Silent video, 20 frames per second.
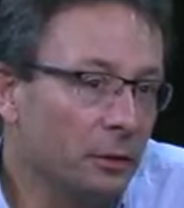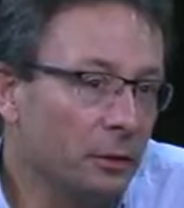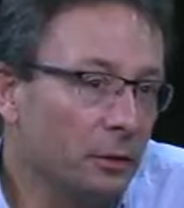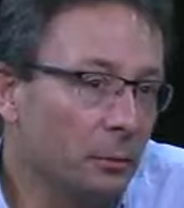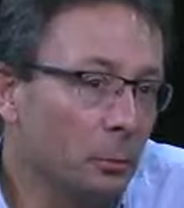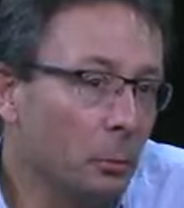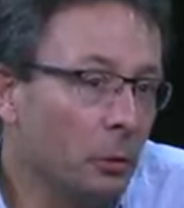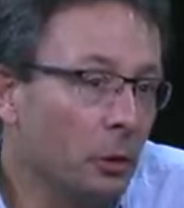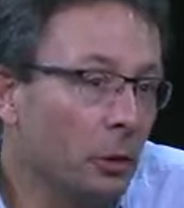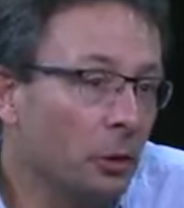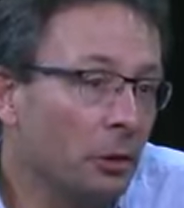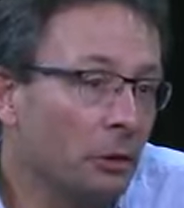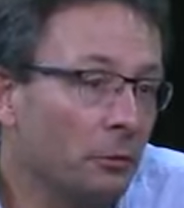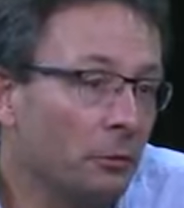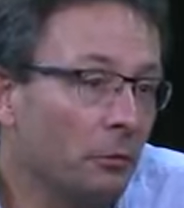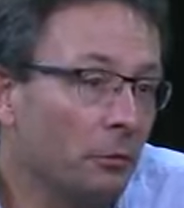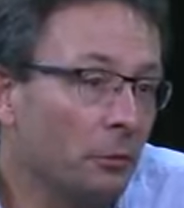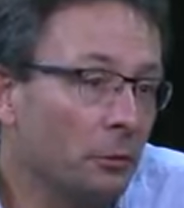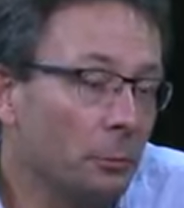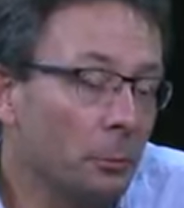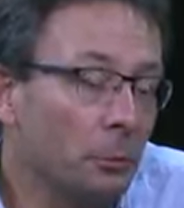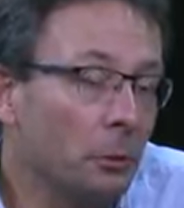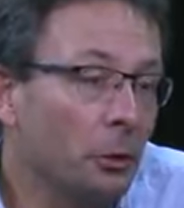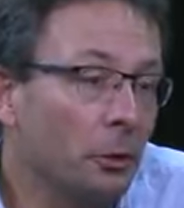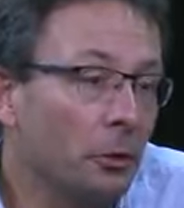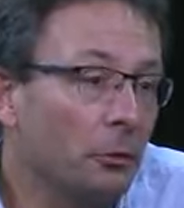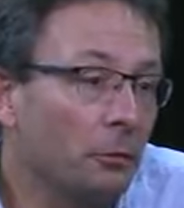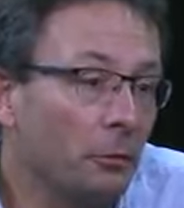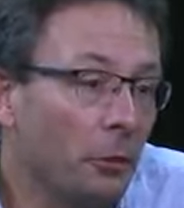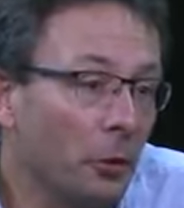
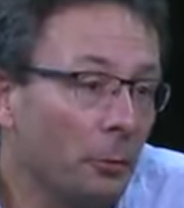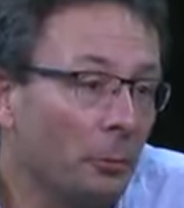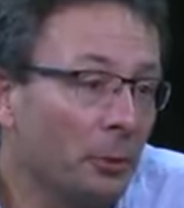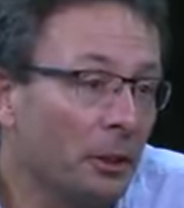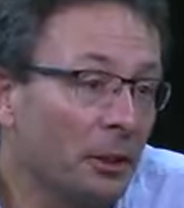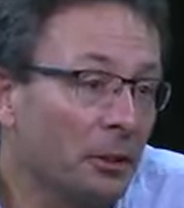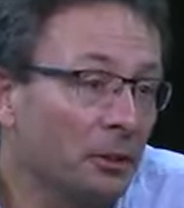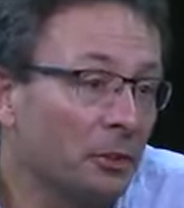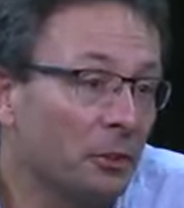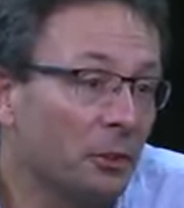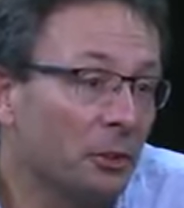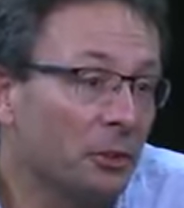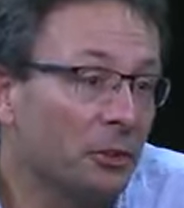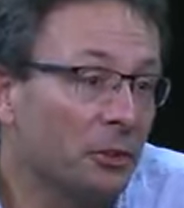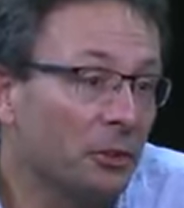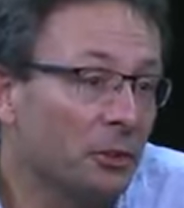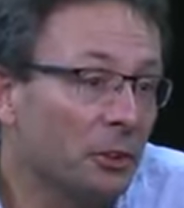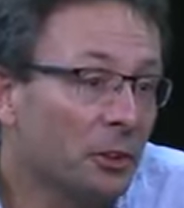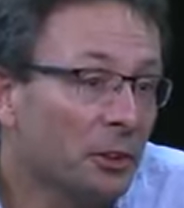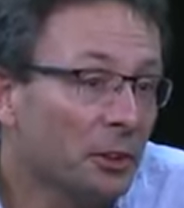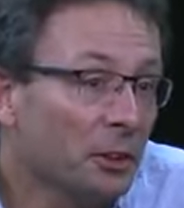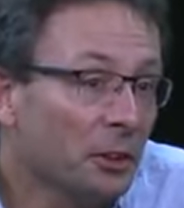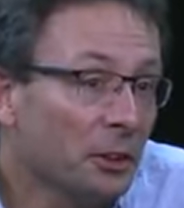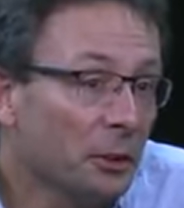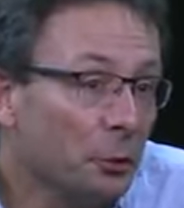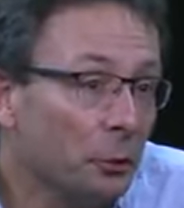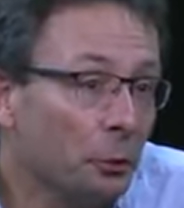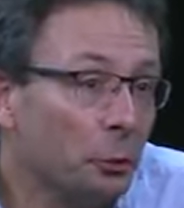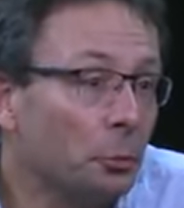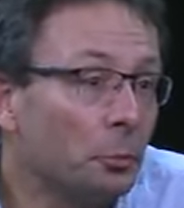smallholder farming is not
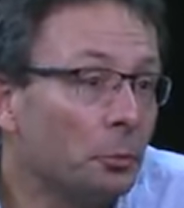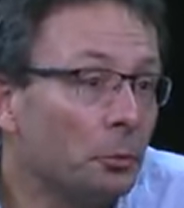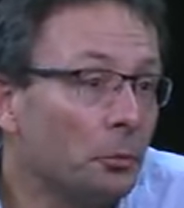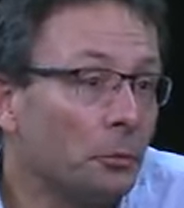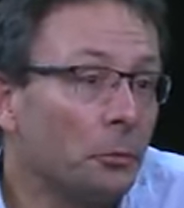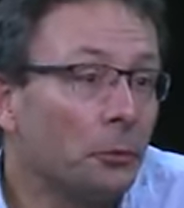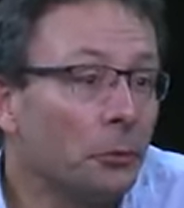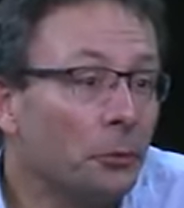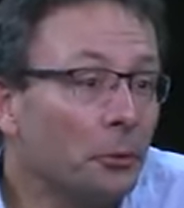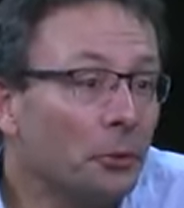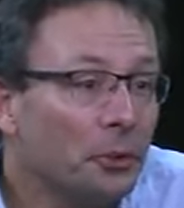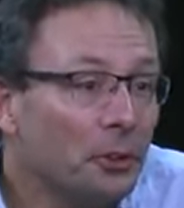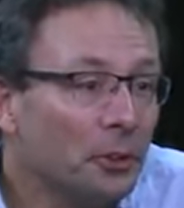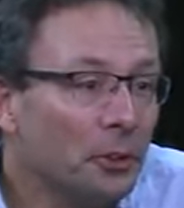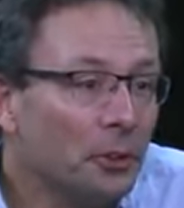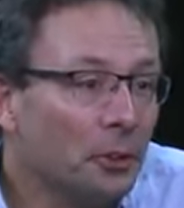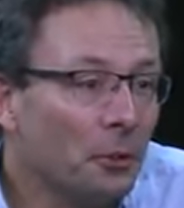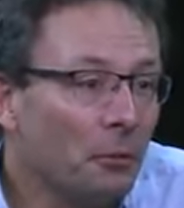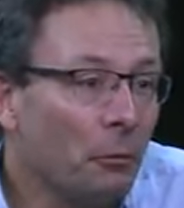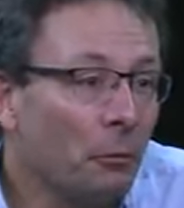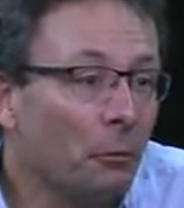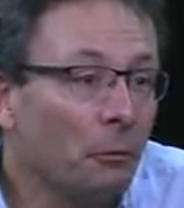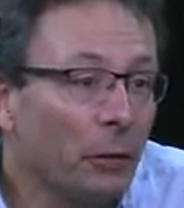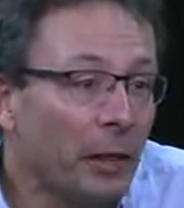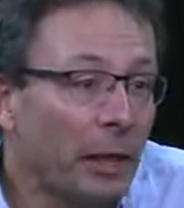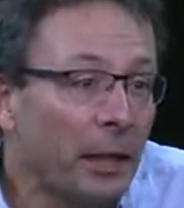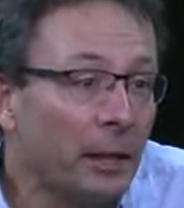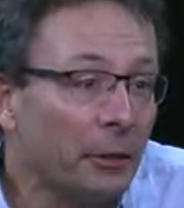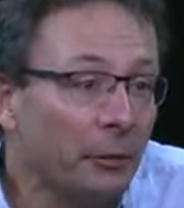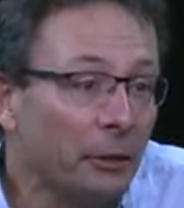doomed for
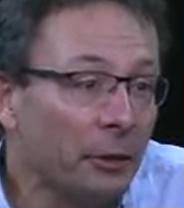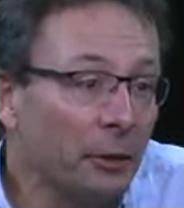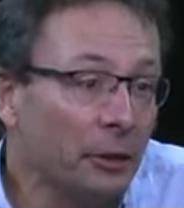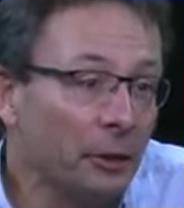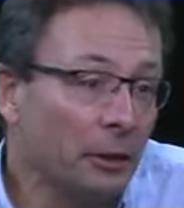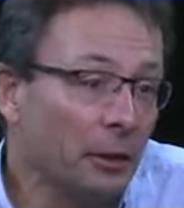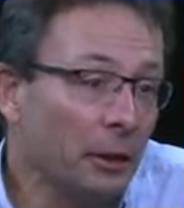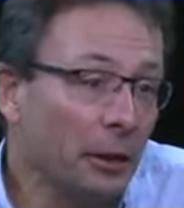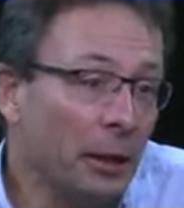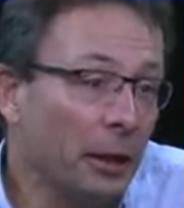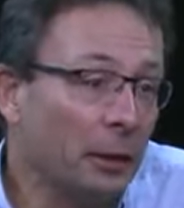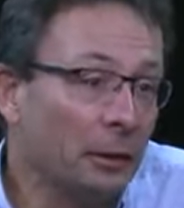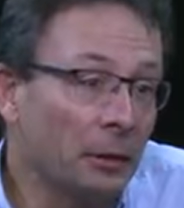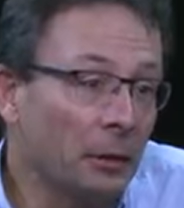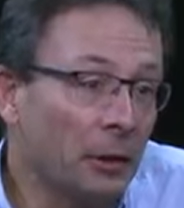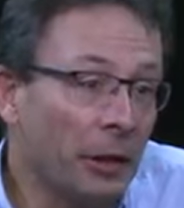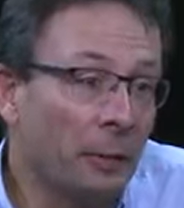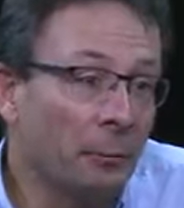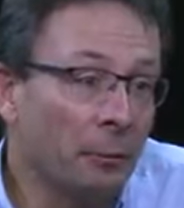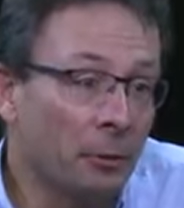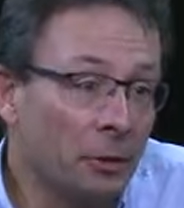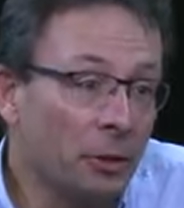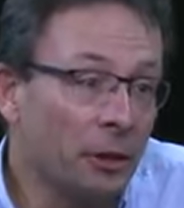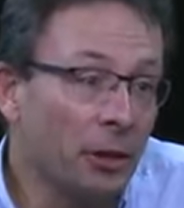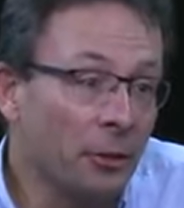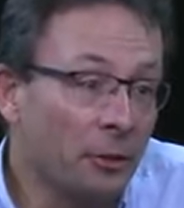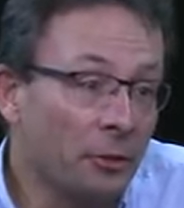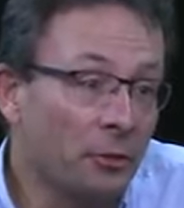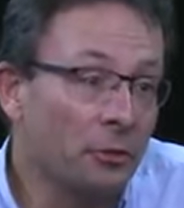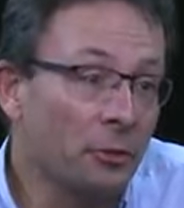failure under climate
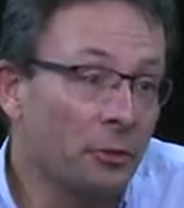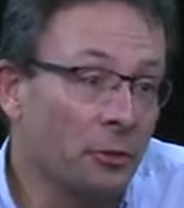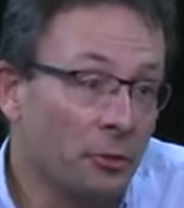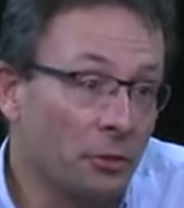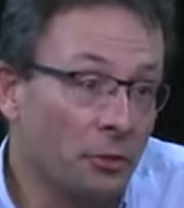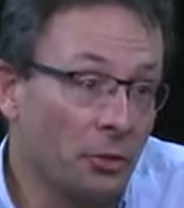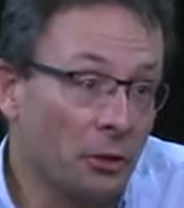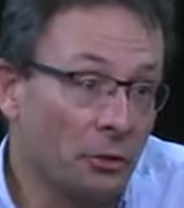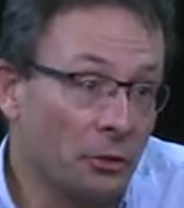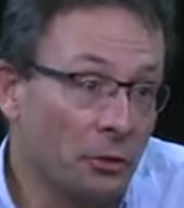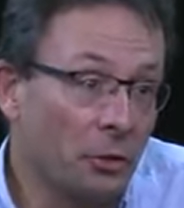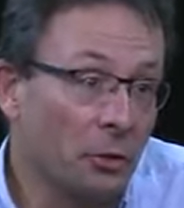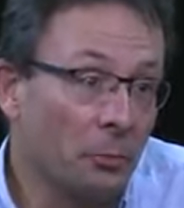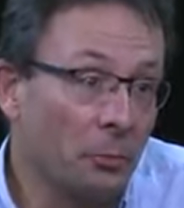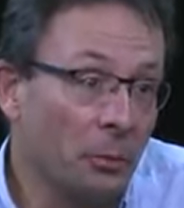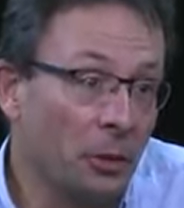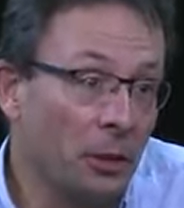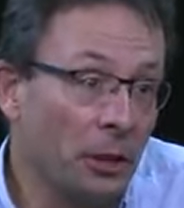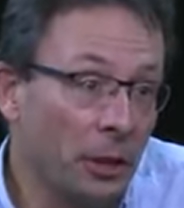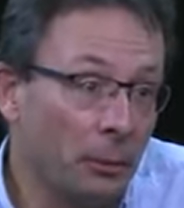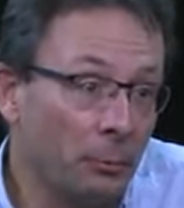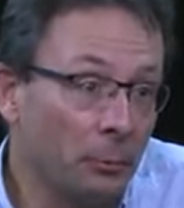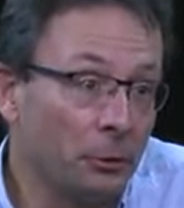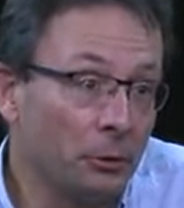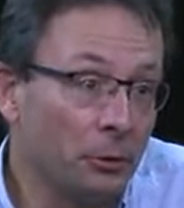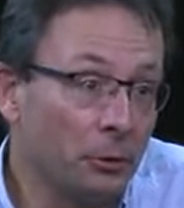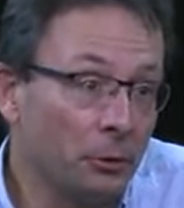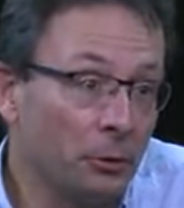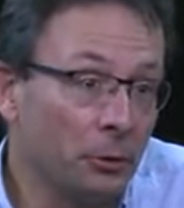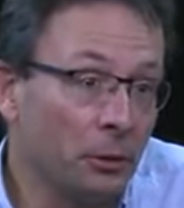change. It's just it's got to be able
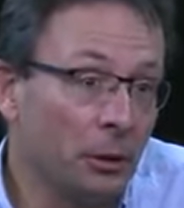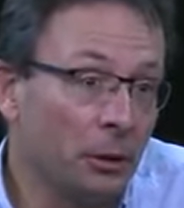to.